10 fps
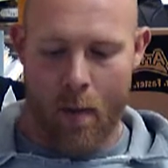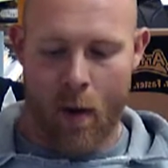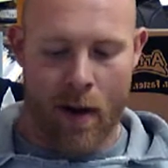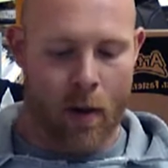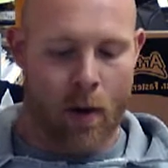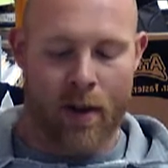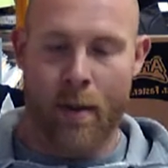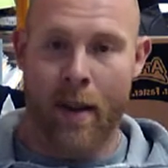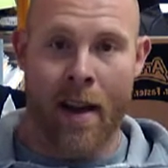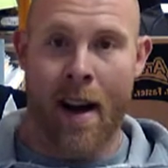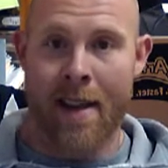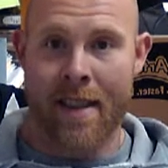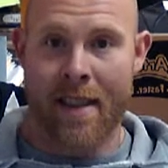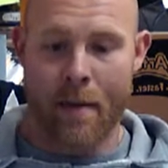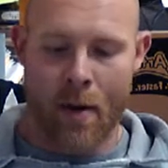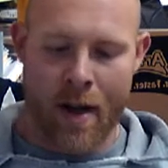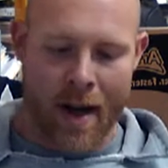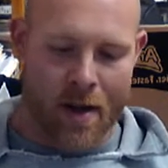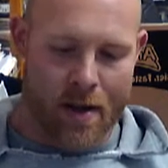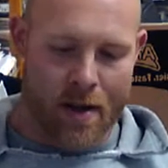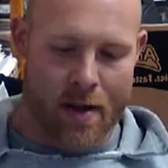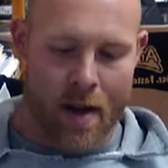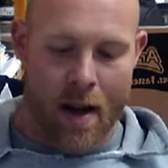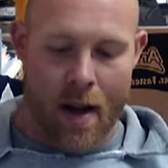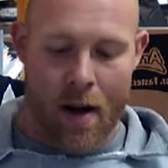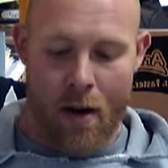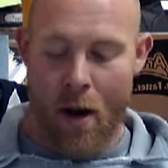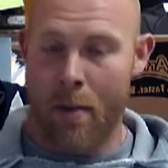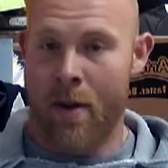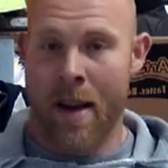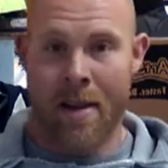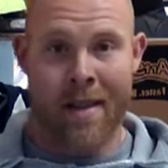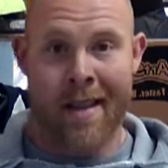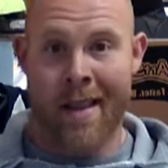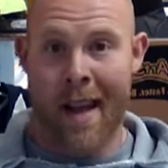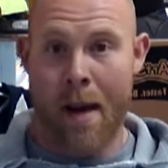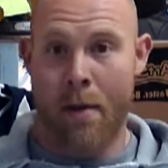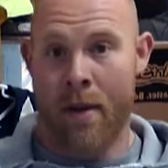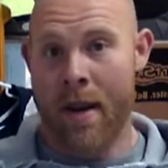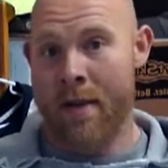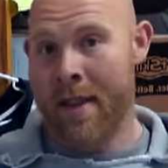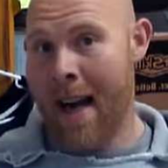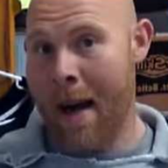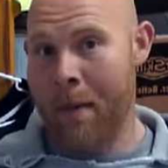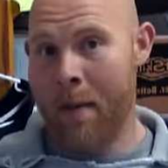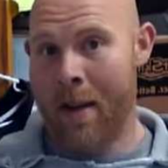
what are some of the causes of mutations, are all mutations the same, or are there different types of